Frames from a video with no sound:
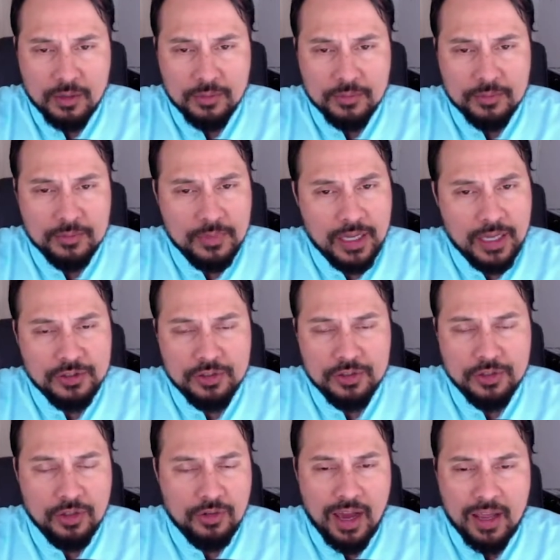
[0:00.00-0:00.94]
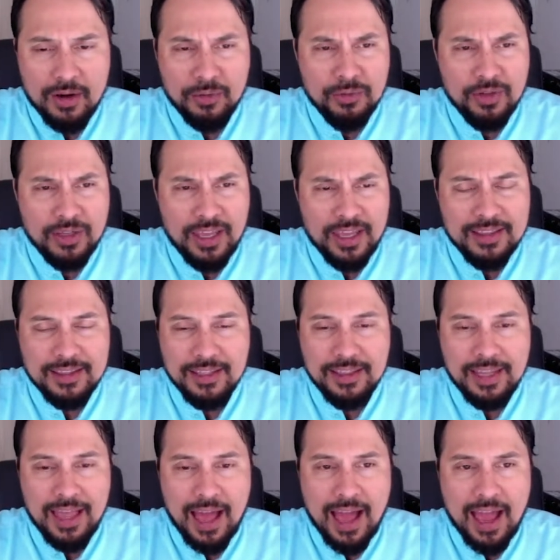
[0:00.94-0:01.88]
As you know, I don't look at the
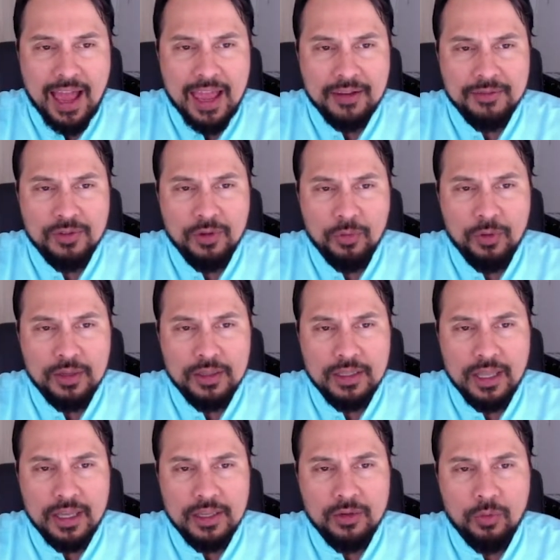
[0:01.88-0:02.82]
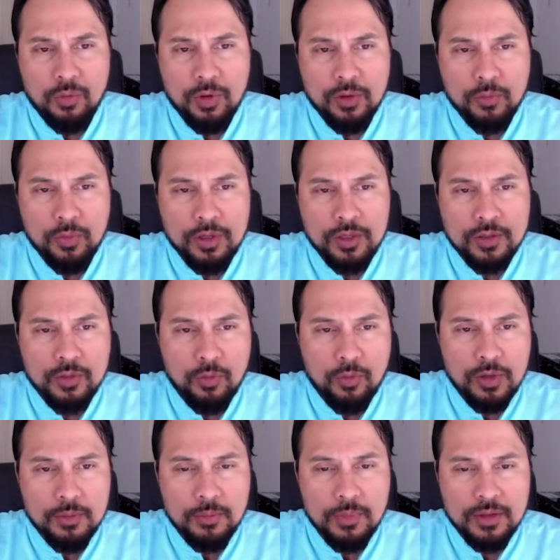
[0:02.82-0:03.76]
live, the 1 day, the 1 week, the
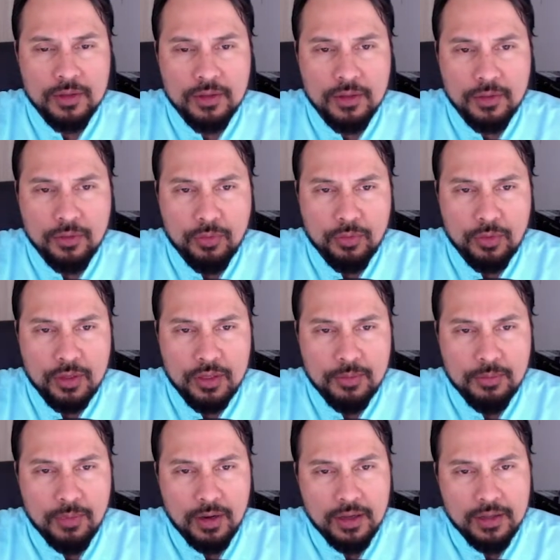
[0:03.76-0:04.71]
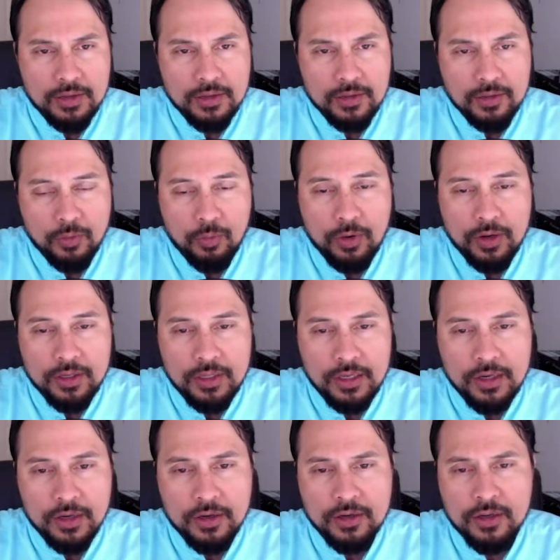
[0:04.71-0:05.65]
1 month, the 3 month, the 1
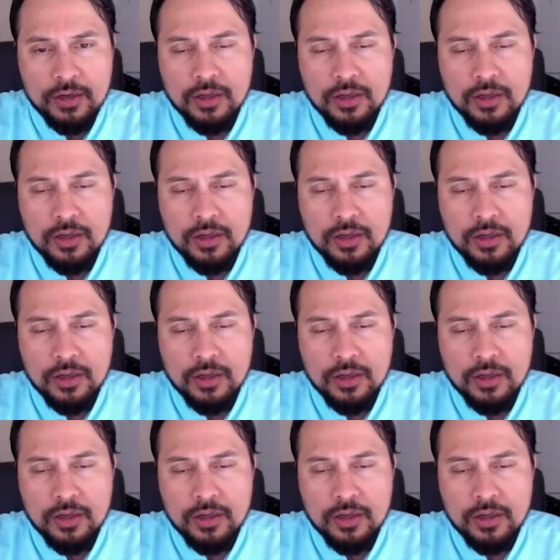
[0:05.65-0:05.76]
year.